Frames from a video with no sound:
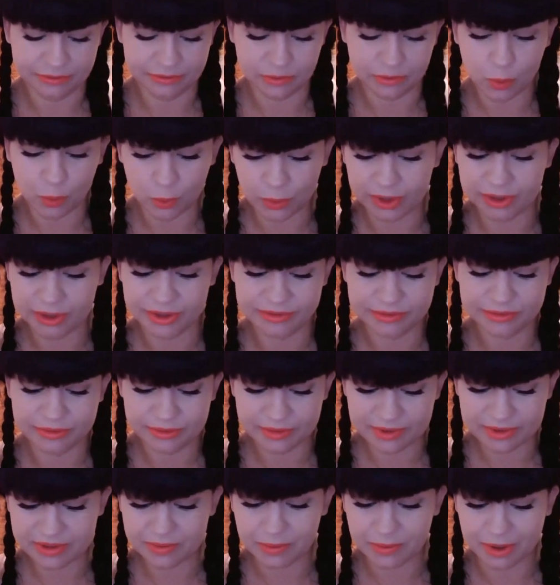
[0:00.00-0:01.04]
One,
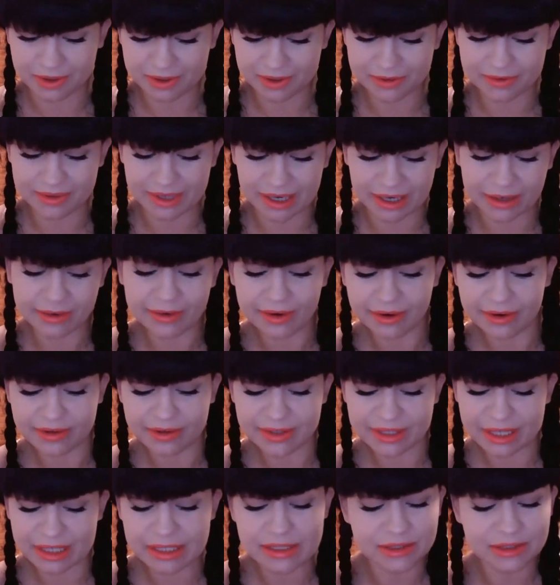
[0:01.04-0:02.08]
swallowed anger
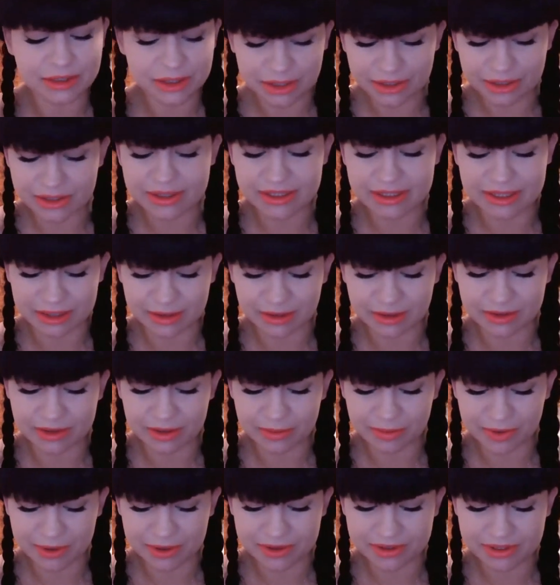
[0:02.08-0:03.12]
turns in on the
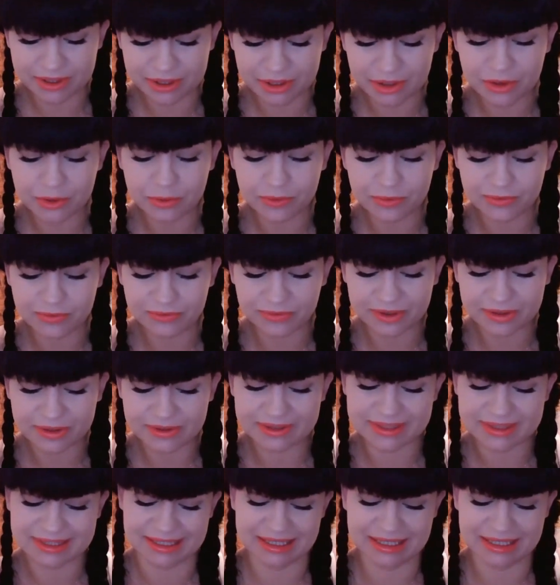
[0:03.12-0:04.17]
person who
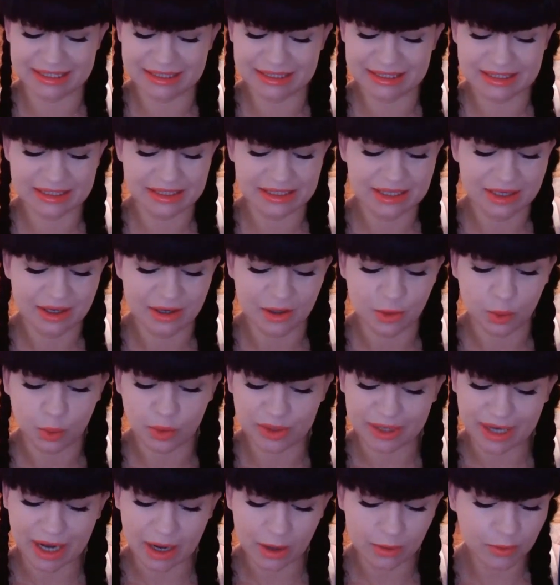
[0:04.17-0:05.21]
feels it.
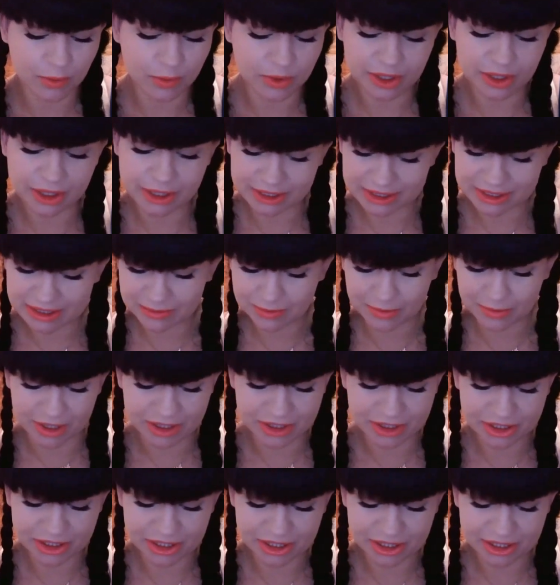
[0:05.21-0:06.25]
When outward
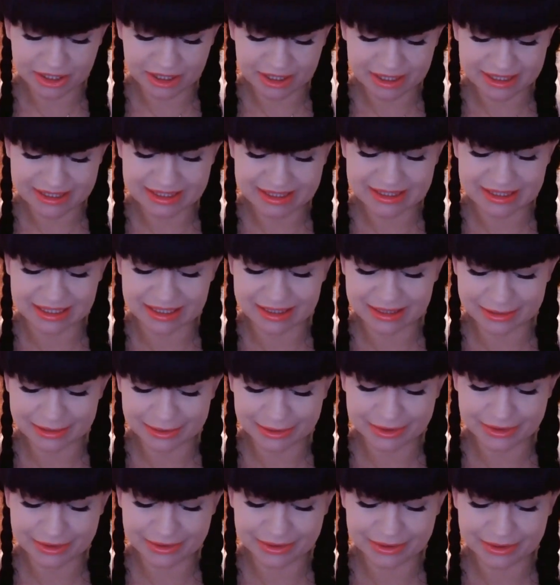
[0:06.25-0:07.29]
expression is
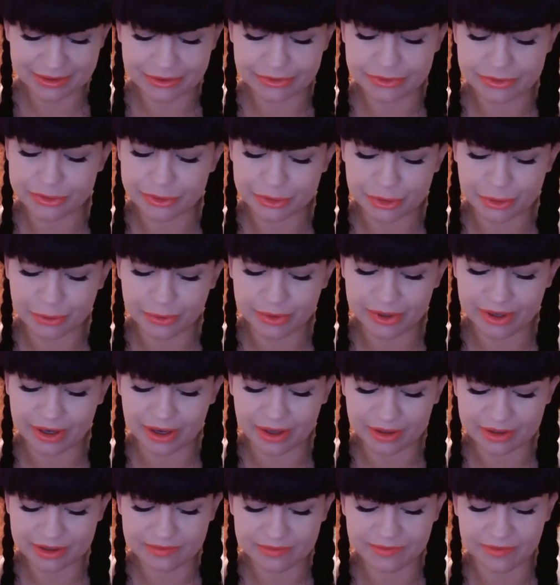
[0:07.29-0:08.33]
censored, there's nowhere
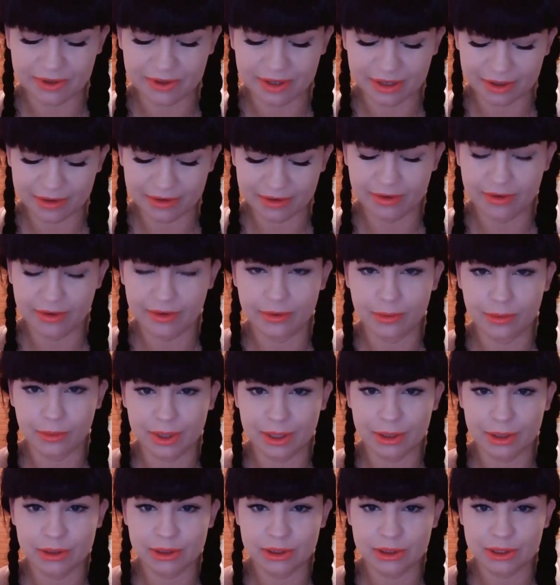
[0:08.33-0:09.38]
else for anger or
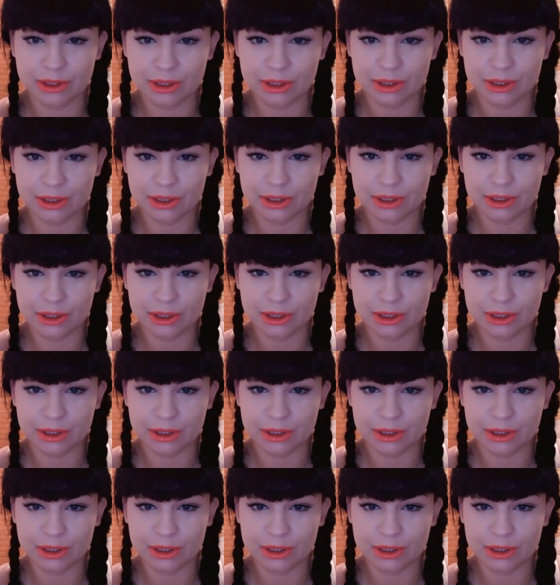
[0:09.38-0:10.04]
rage to go.